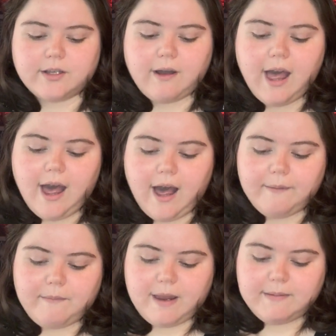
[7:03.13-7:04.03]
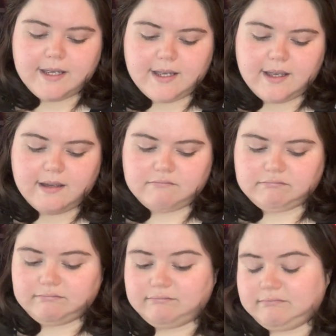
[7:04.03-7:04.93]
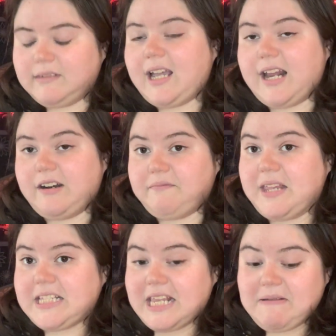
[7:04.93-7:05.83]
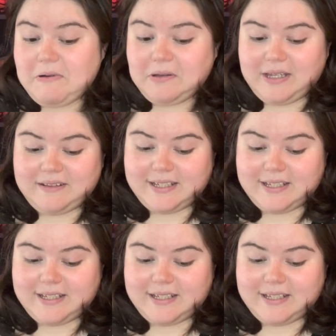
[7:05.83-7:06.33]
So maybe, I don't know, let's keep pulling.